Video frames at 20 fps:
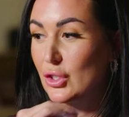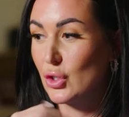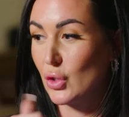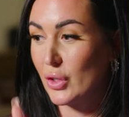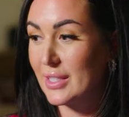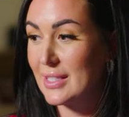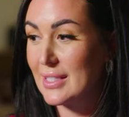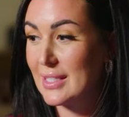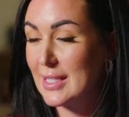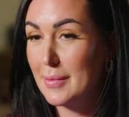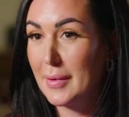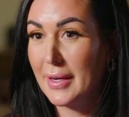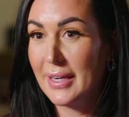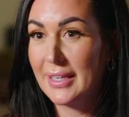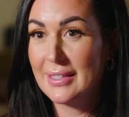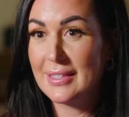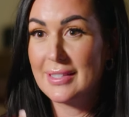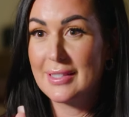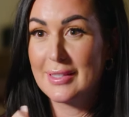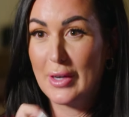Jordan's
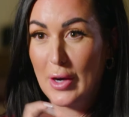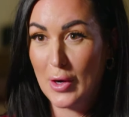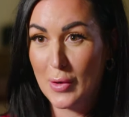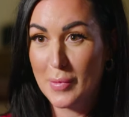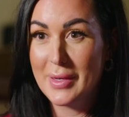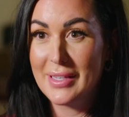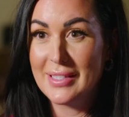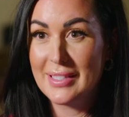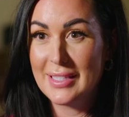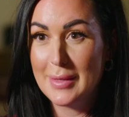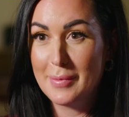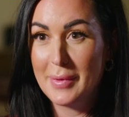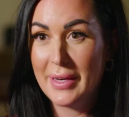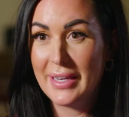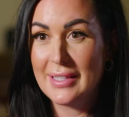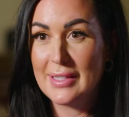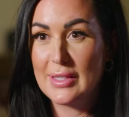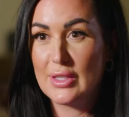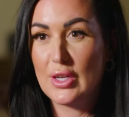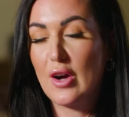teammates, Kobe's
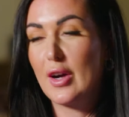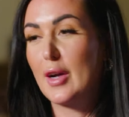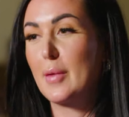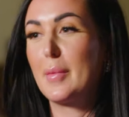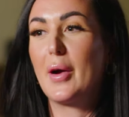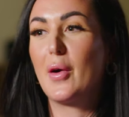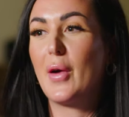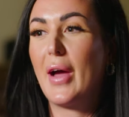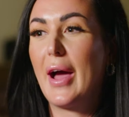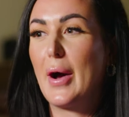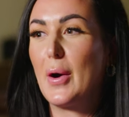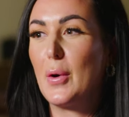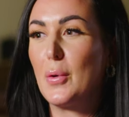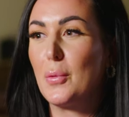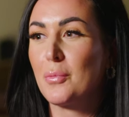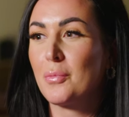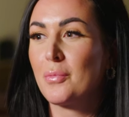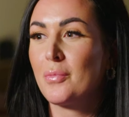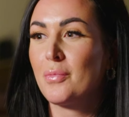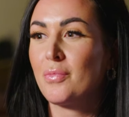teammates talk about
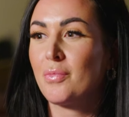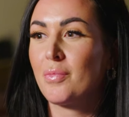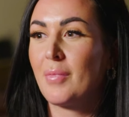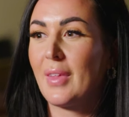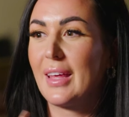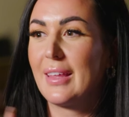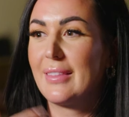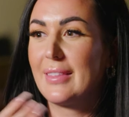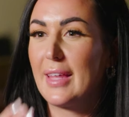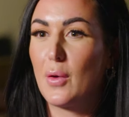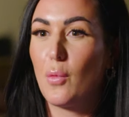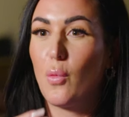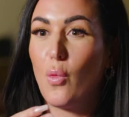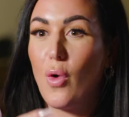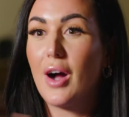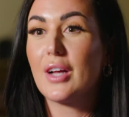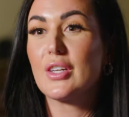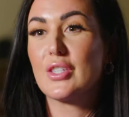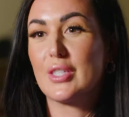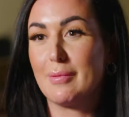how they
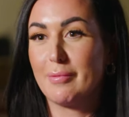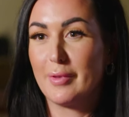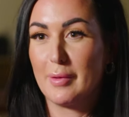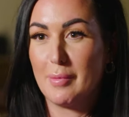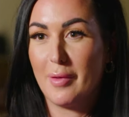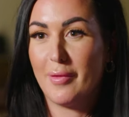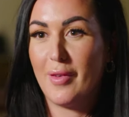watch them from